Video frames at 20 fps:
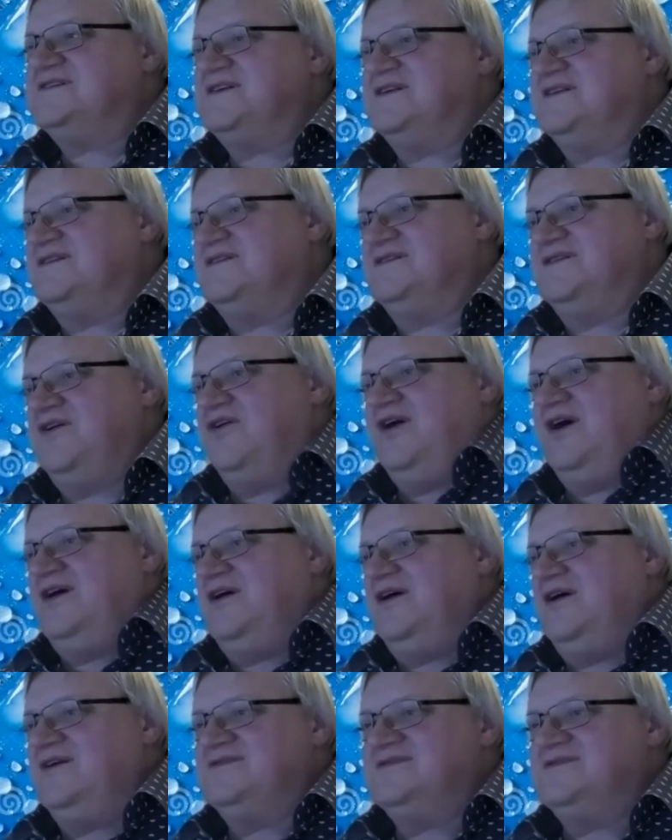And no,
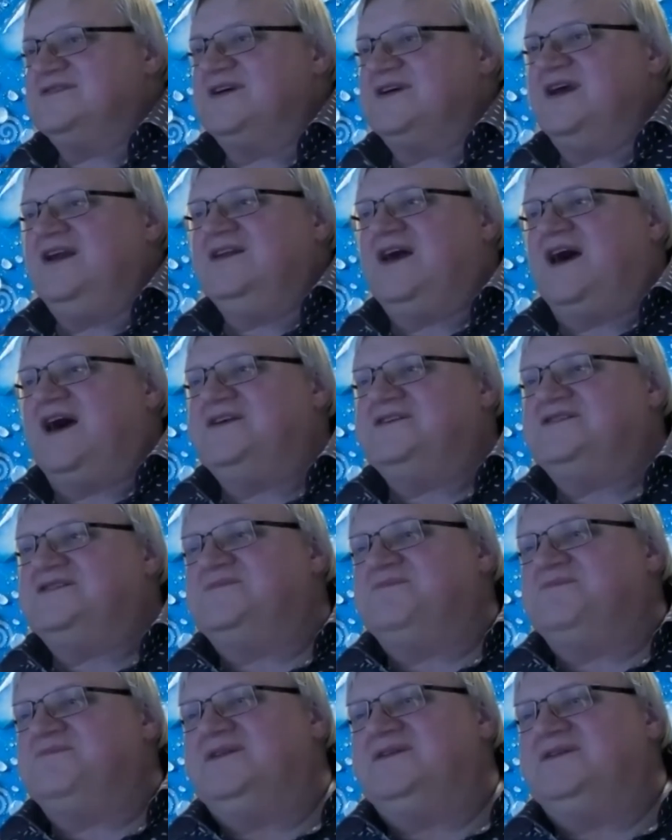it's really nice,
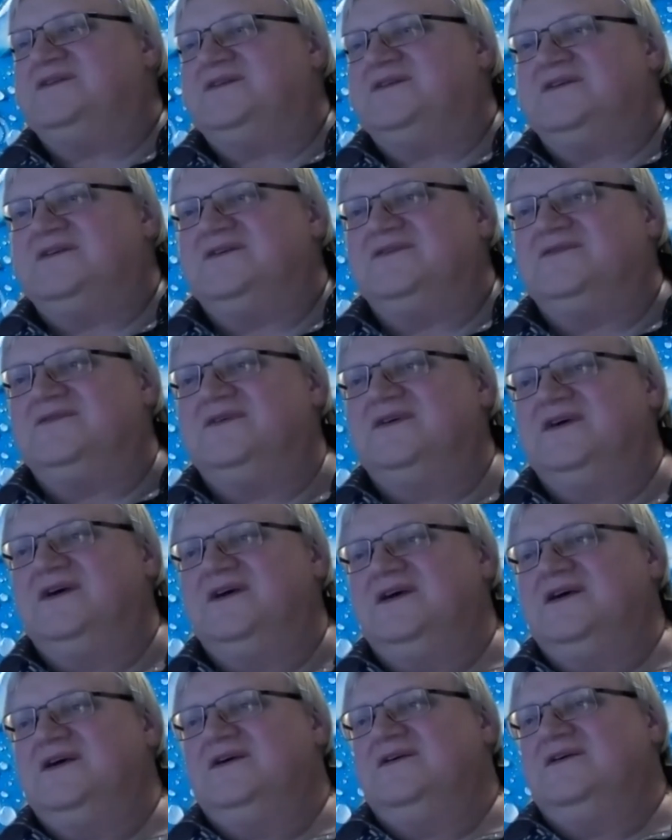but
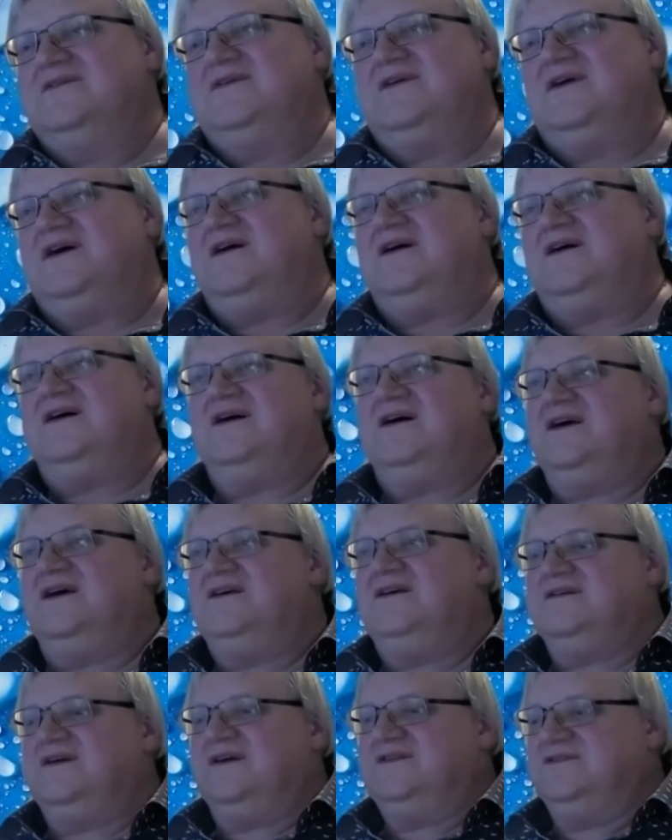
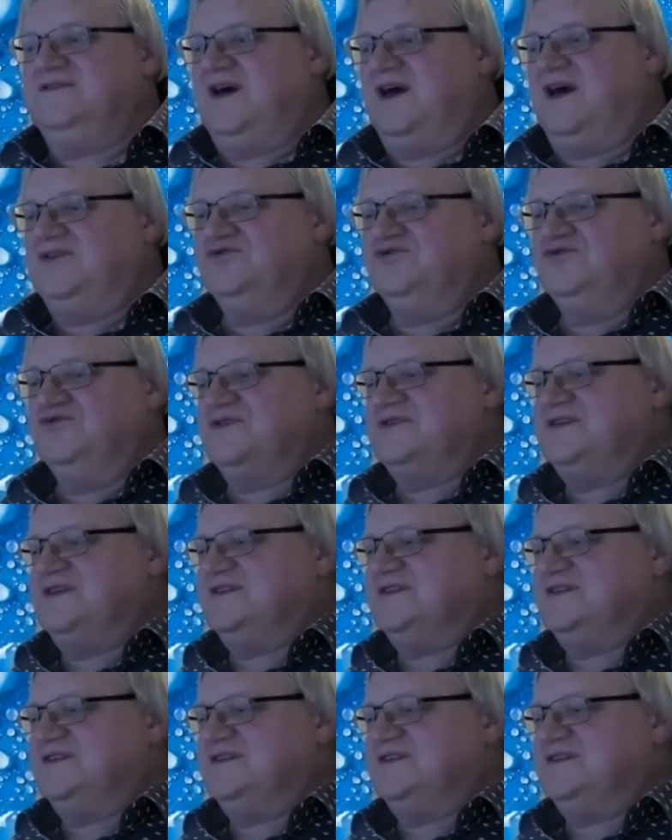I do not see